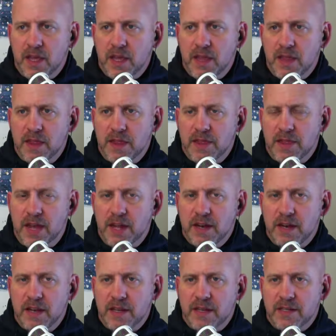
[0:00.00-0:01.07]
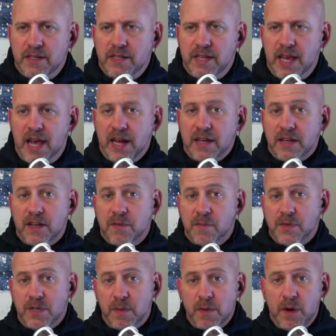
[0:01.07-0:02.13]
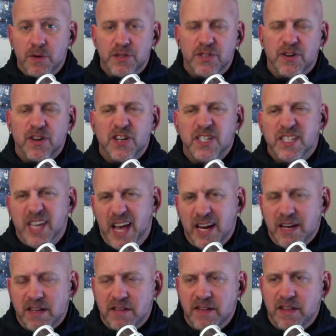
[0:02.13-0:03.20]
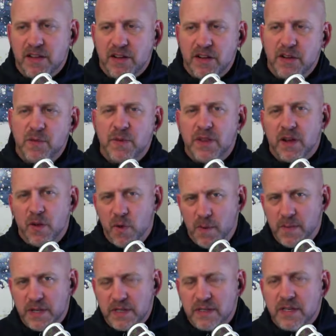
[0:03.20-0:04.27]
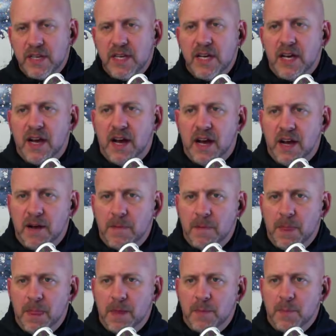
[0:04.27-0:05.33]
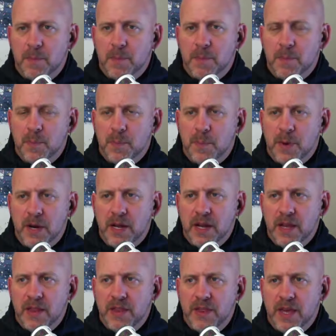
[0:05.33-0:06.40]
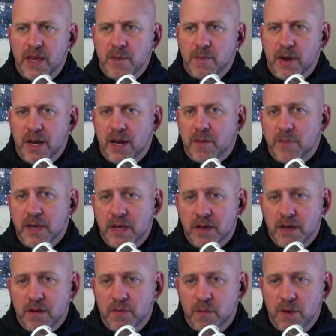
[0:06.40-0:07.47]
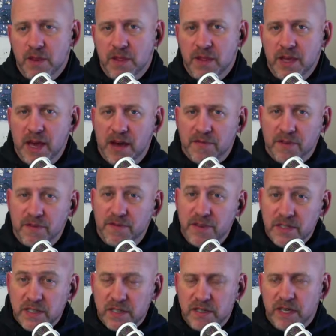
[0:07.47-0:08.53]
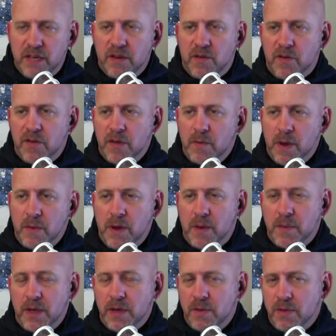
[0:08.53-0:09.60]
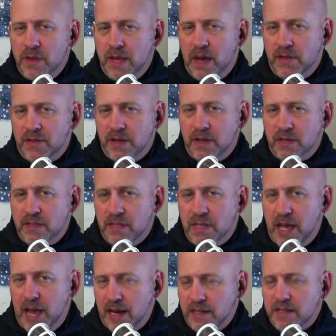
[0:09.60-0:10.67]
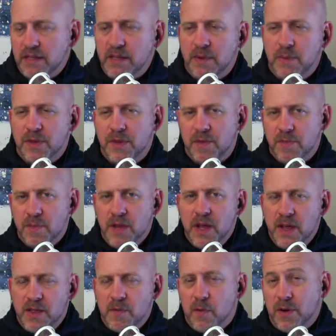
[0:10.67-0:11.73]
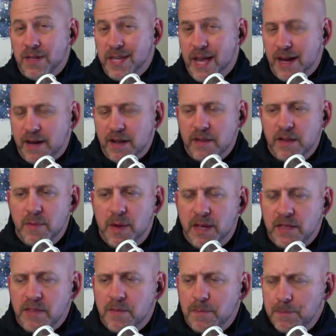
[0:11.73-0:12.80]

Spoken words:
Then some coaches are good technically. They're good with equipment, but they might not be good with the athlete physically, or they might not be good with the athlete tactically, but they're more technically based.